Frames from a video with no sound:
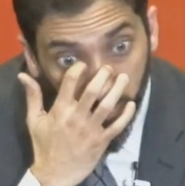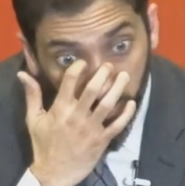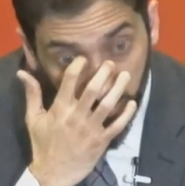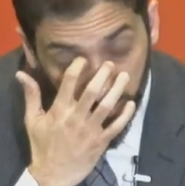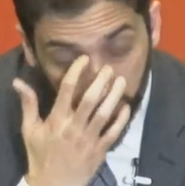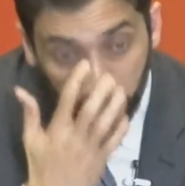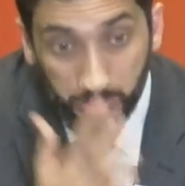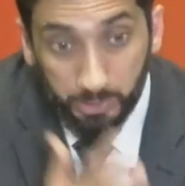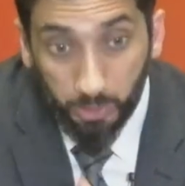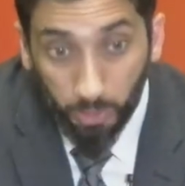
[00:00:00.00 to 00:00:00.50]

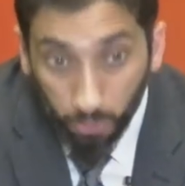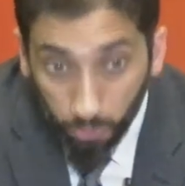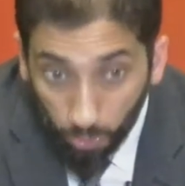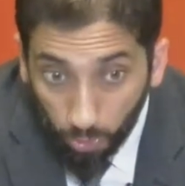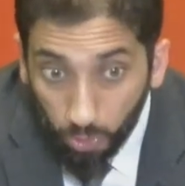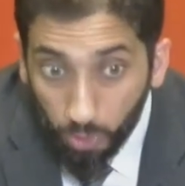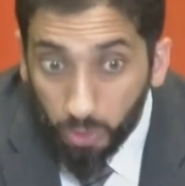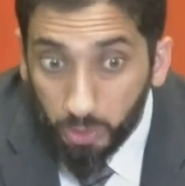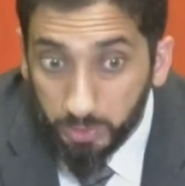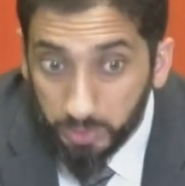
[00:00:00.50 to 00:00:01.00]
It takes a
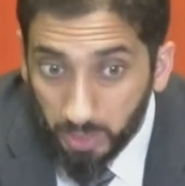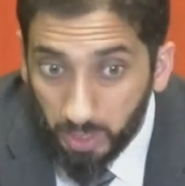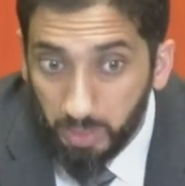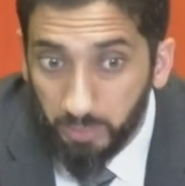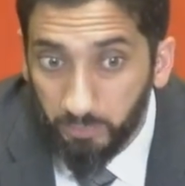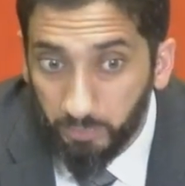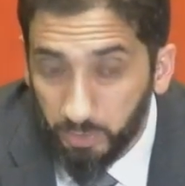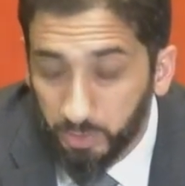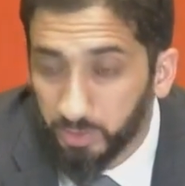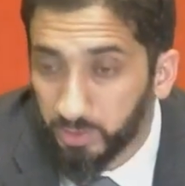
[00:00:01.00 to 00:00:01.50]
long
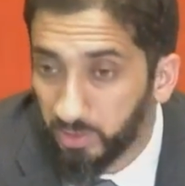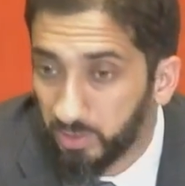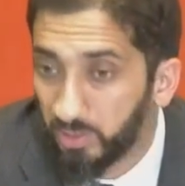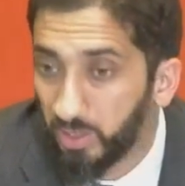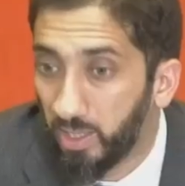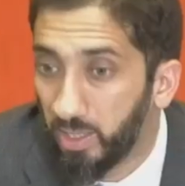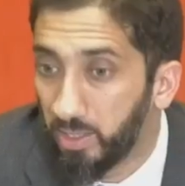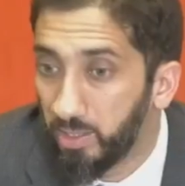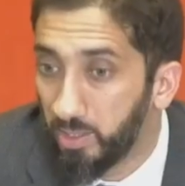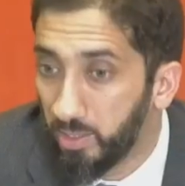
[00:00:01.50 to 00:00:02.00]
time for a
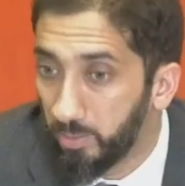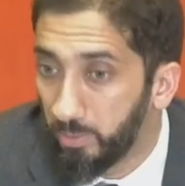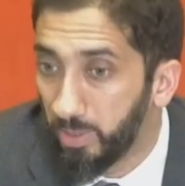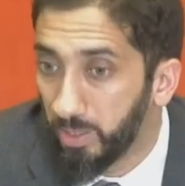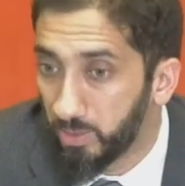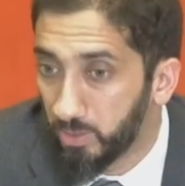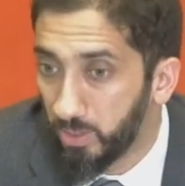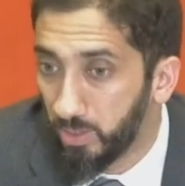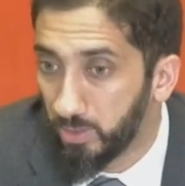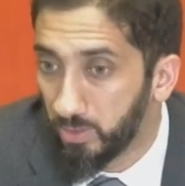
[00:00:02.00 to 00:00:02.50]
society to
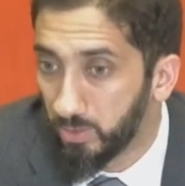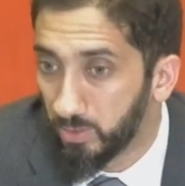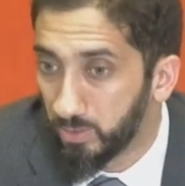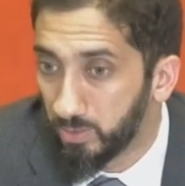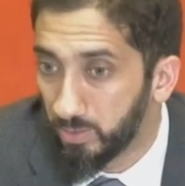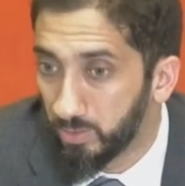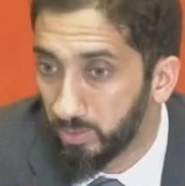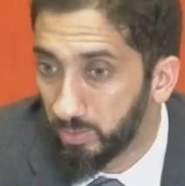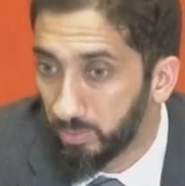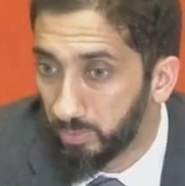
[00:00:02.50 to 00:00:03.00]
make
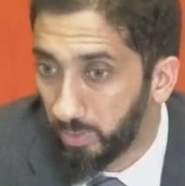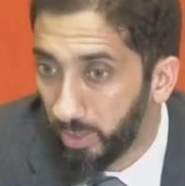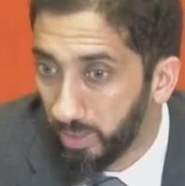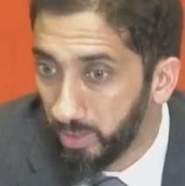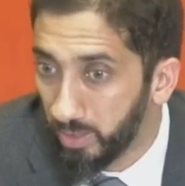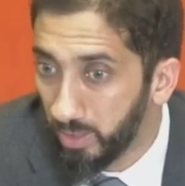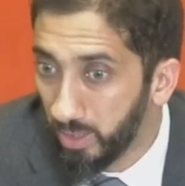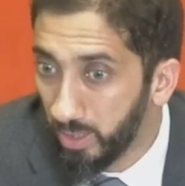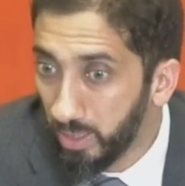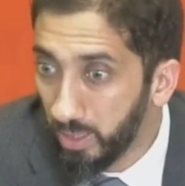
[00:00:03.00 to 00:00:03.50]
changes, right?